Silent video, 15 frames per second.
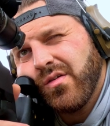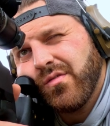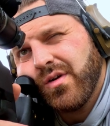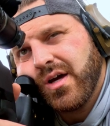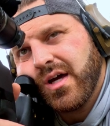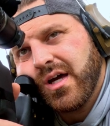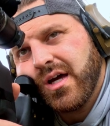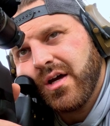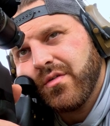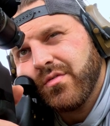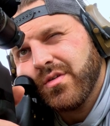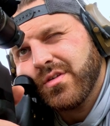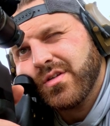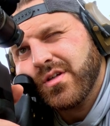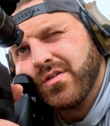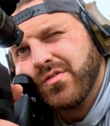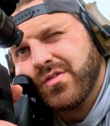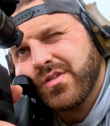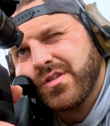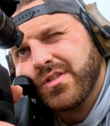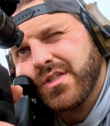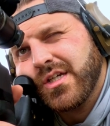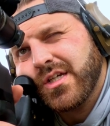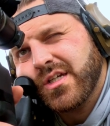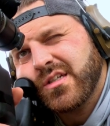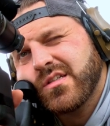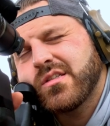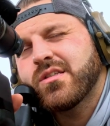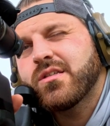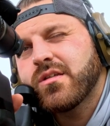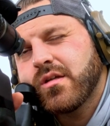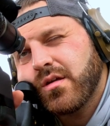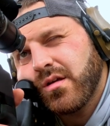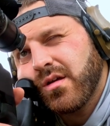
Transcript: 5. Let's go 6.